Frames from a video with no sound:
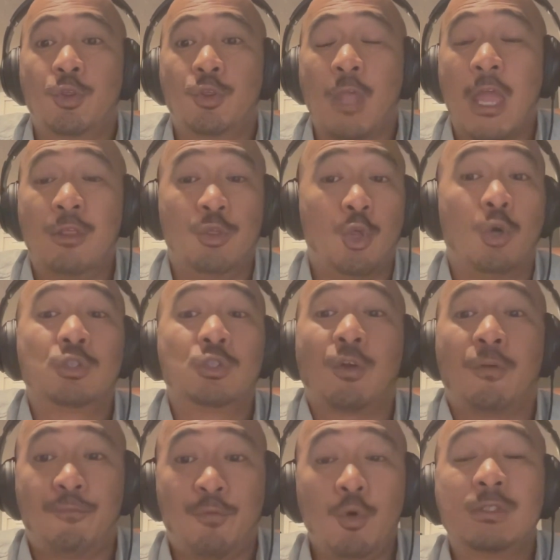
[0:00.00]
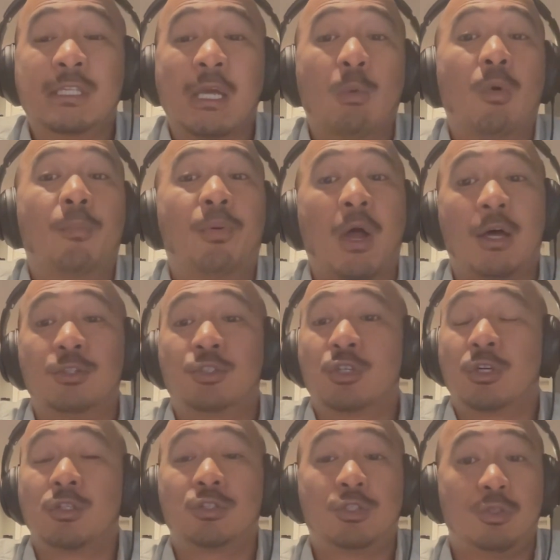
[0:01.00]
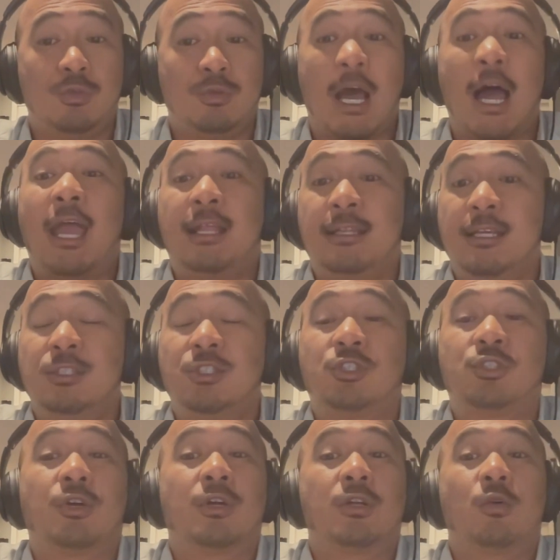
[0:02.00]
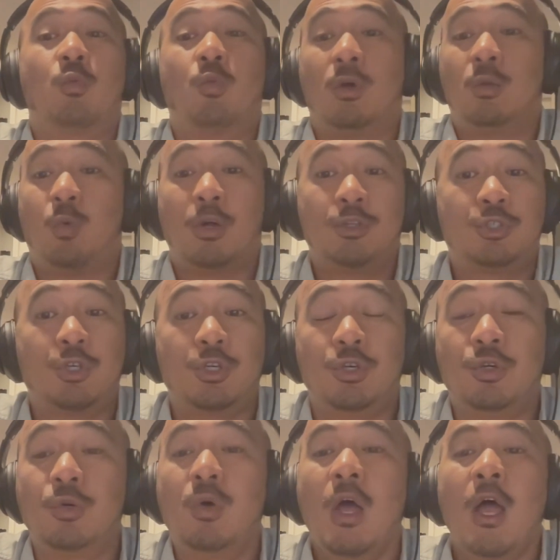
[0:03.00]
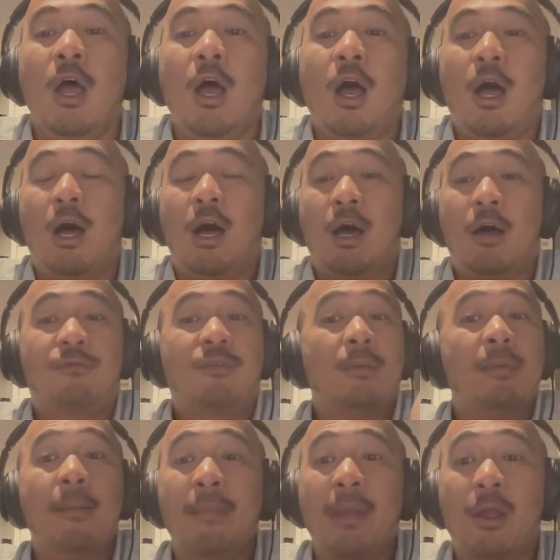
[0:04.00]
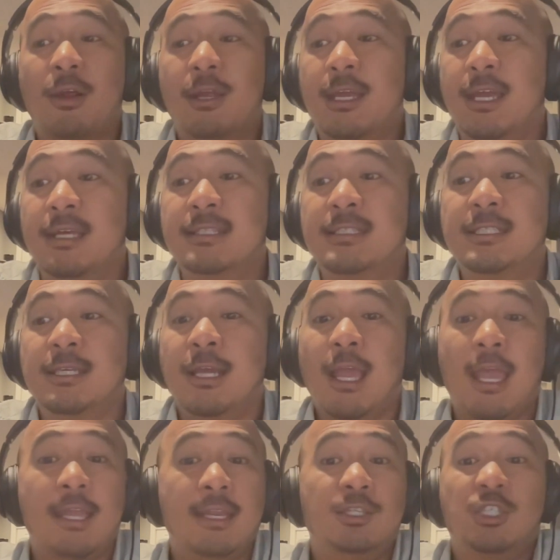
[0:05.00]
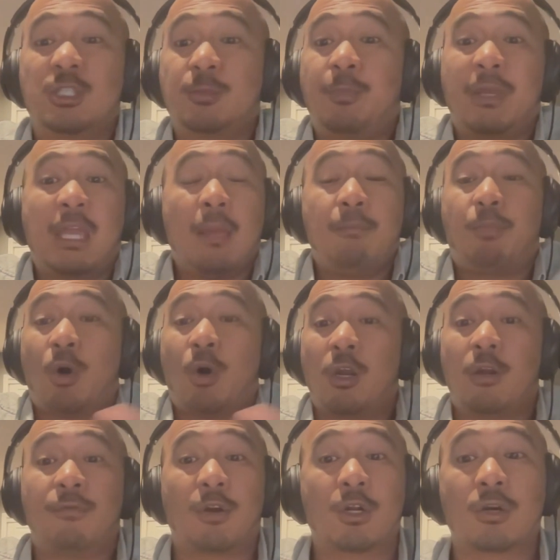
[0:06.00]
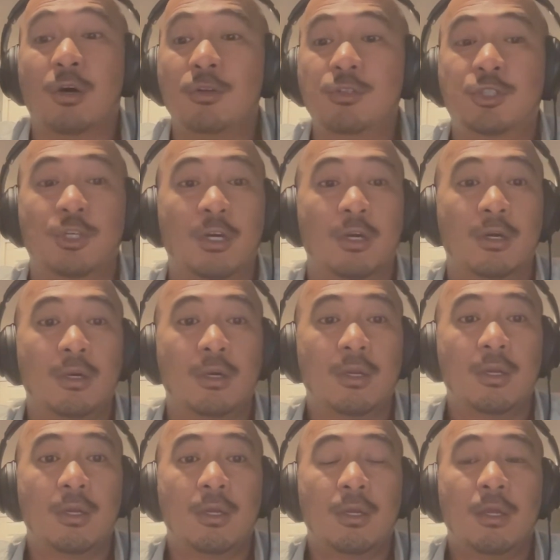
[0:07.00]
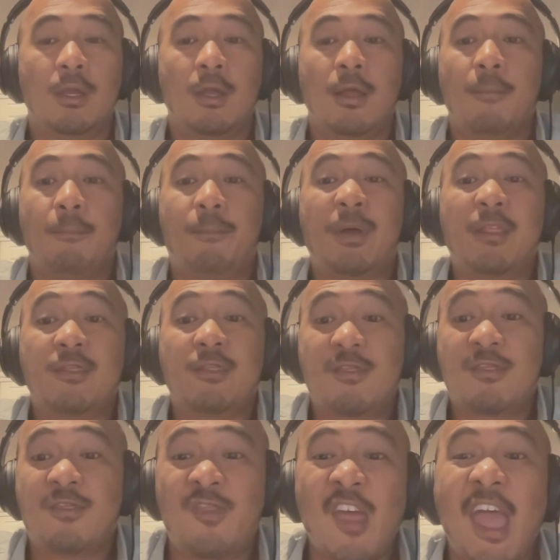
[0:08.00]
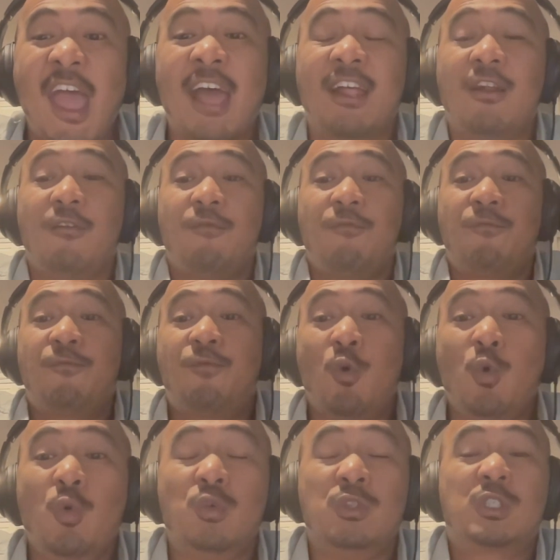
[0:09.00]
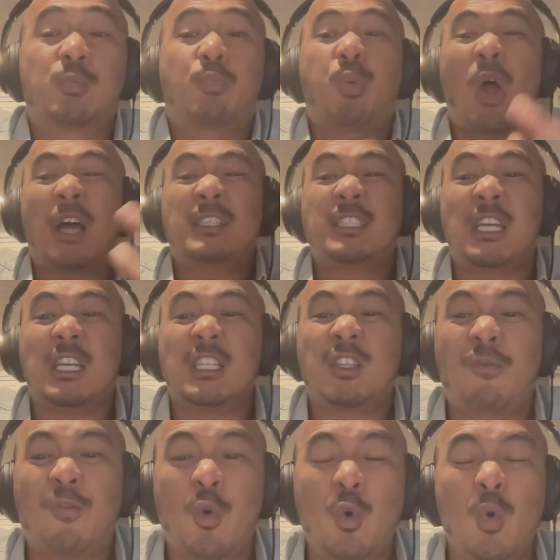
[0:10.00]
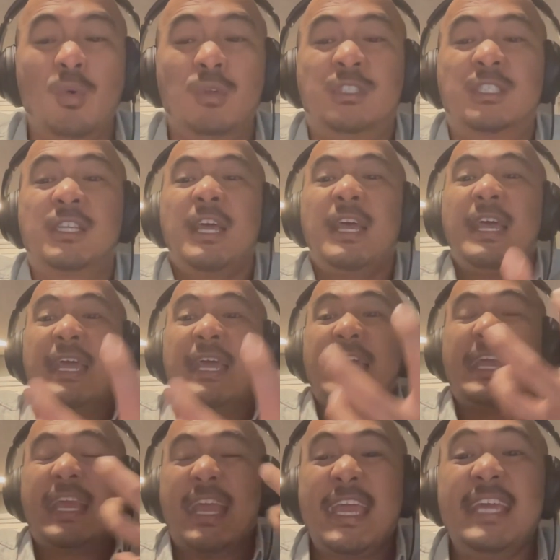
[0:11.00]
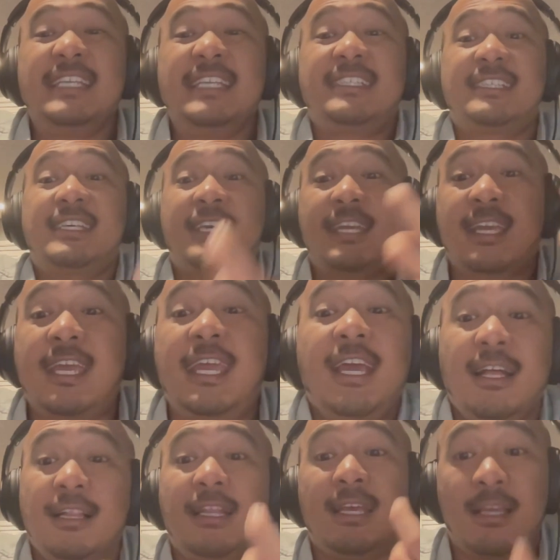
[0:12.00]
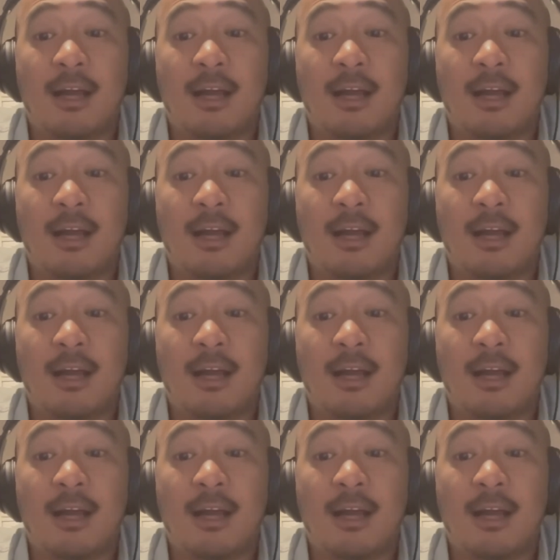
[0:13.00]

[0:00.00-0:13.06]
And those are foods that were brought to the islands during World War II from Americans, and it just became part of our culture. But that processed foods, is killing